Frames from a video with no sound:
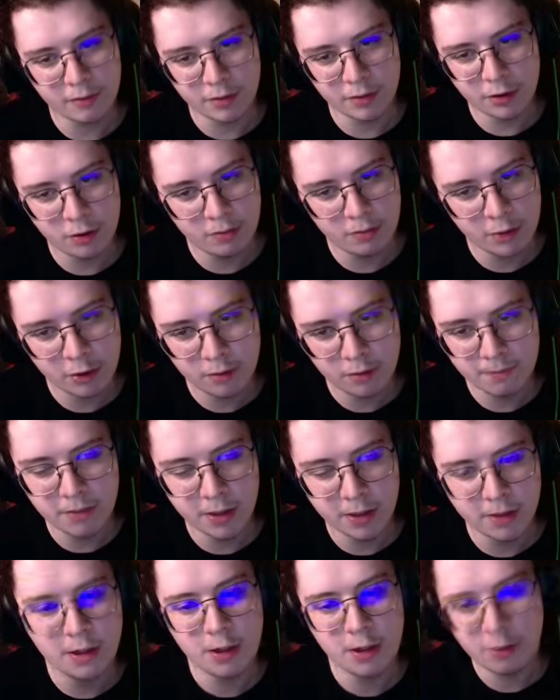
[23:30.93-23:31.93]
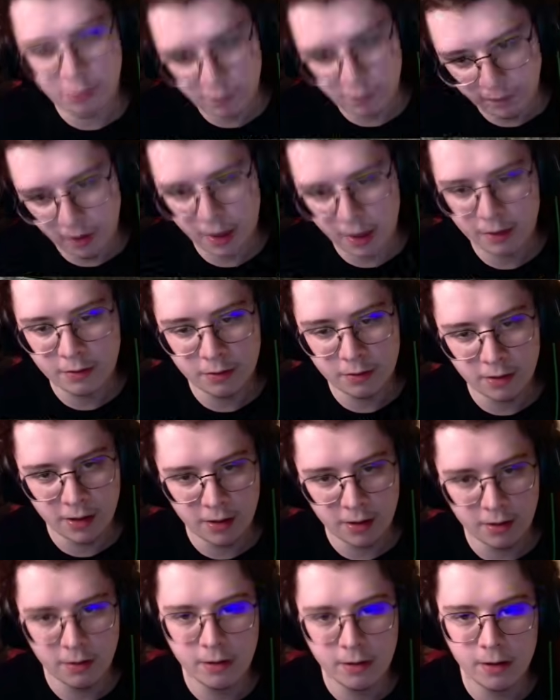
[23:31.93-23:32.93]
much, but they do factor
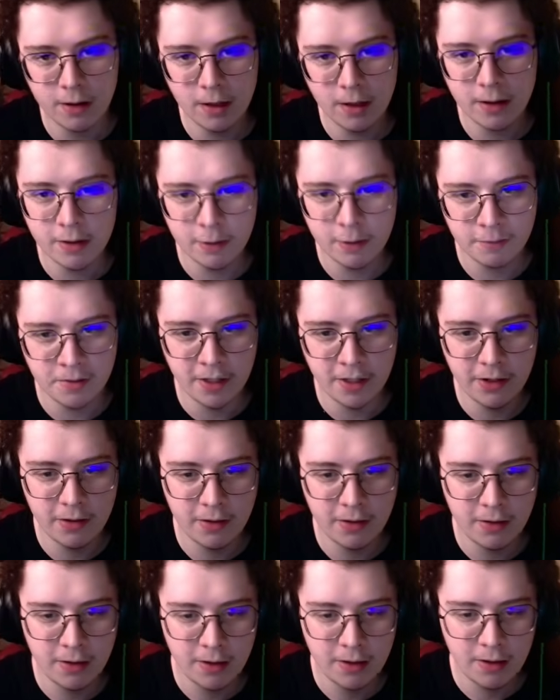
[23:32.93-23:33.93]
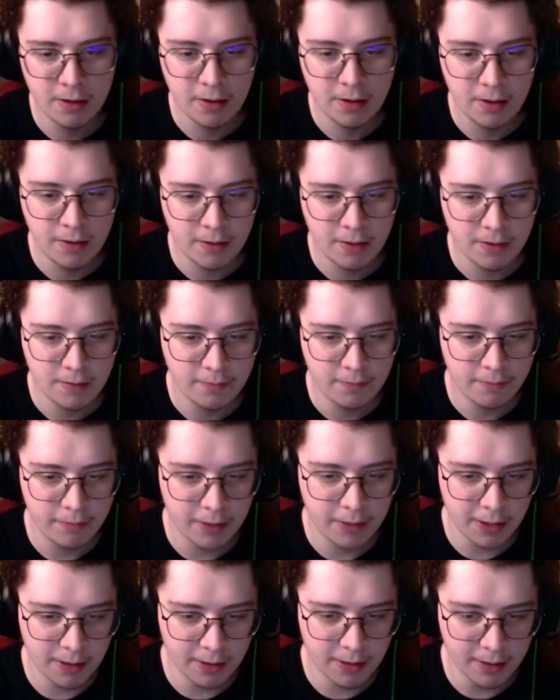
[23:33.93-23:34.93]
in a little bit.
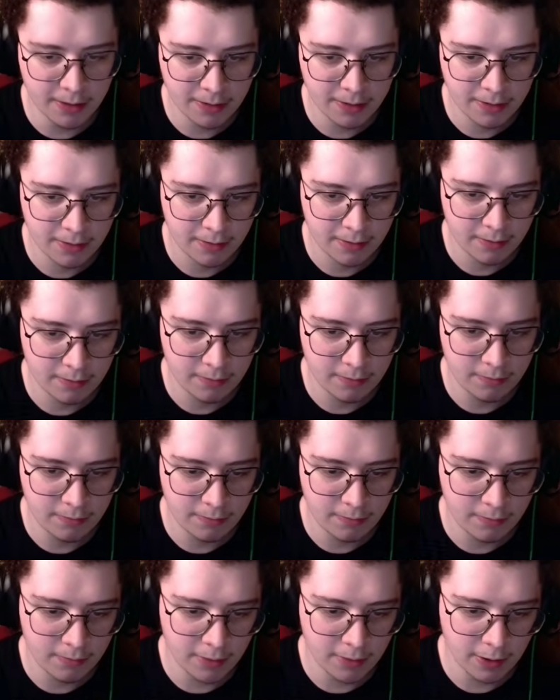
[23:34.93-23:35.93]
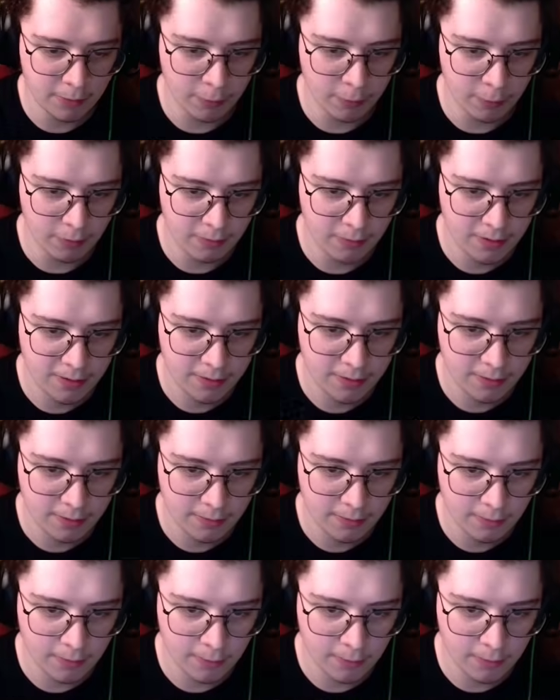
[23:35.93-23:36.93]
Because they're rooms.
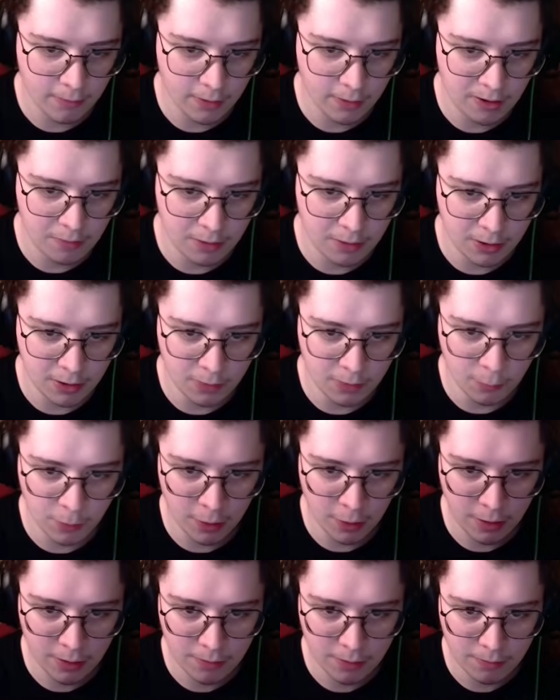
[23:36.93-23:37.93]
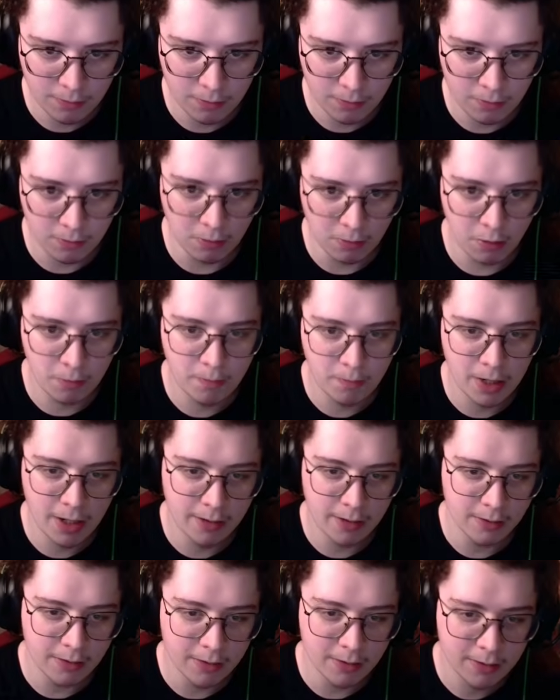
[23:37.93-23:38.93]
What do you want? Oh my
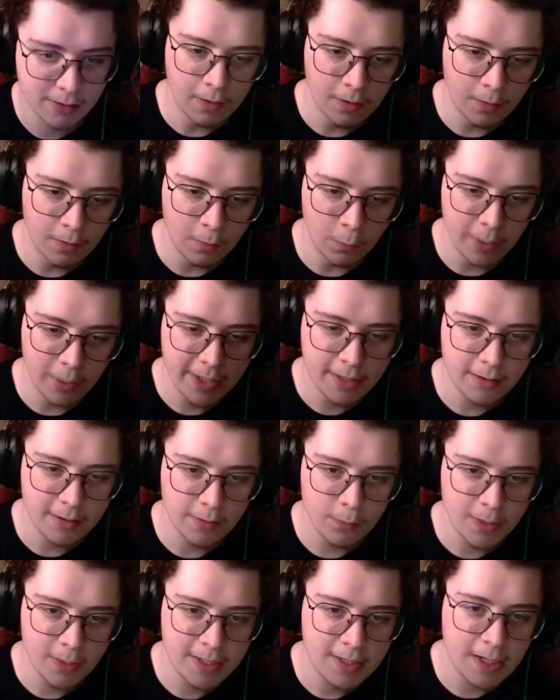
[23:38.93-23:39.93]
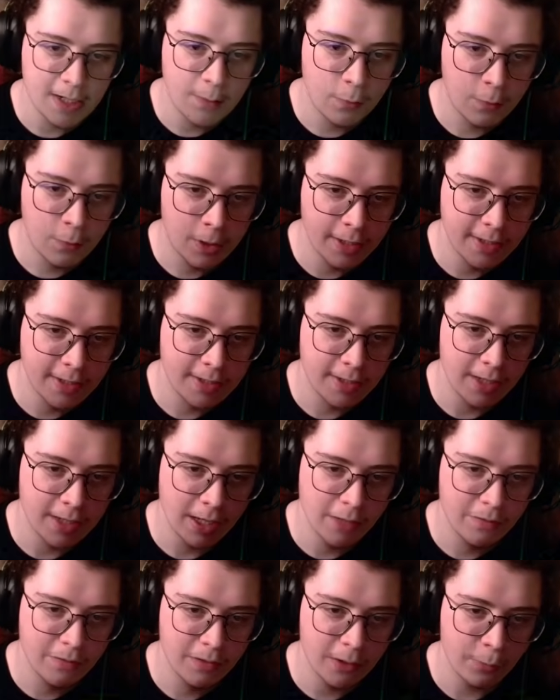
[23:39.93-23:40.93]
goodness. Waist heap 1 is
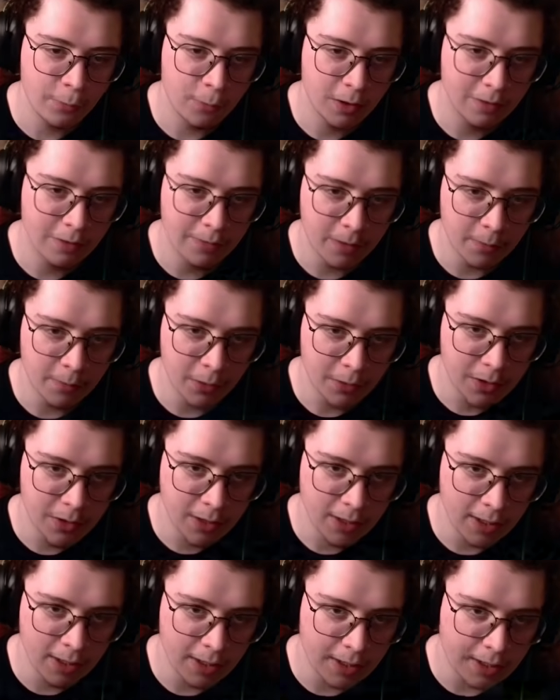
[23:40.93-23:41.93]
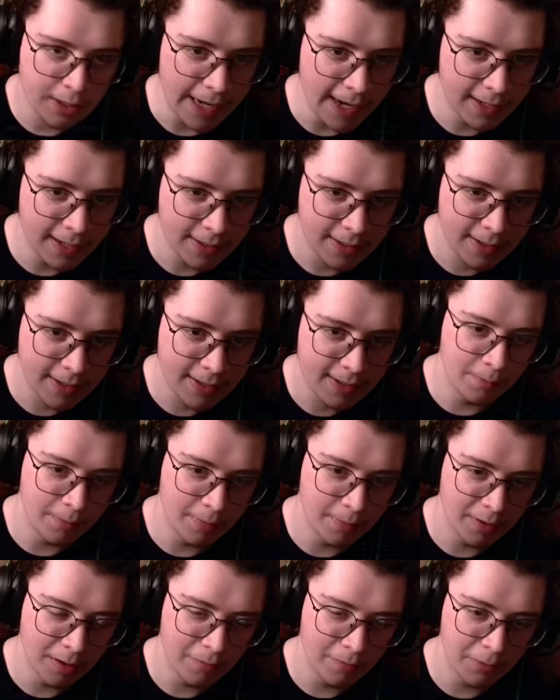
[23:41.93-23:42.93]
thankfully one of the most condensed
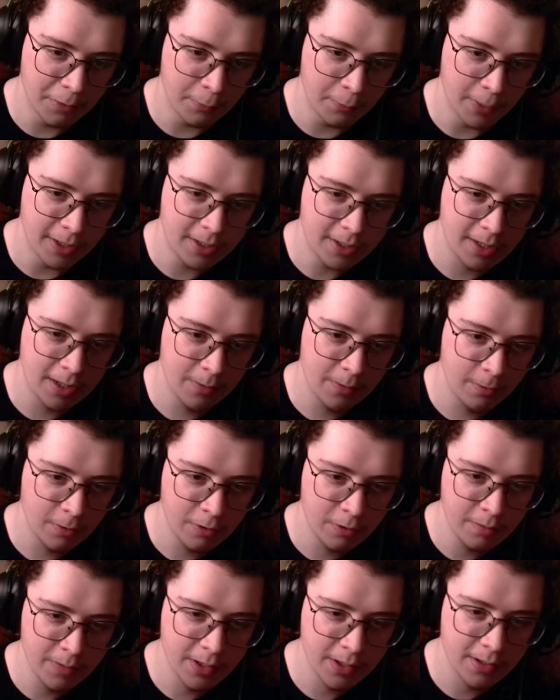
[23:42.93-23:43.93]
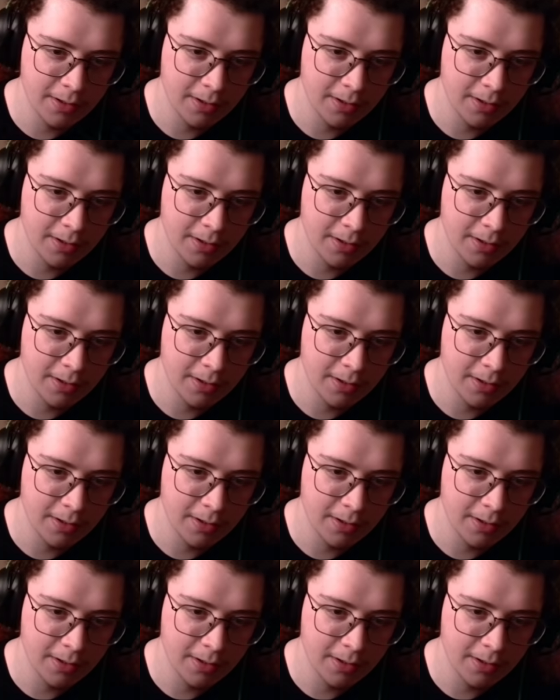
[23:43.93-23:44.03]
of the waist heap rooms.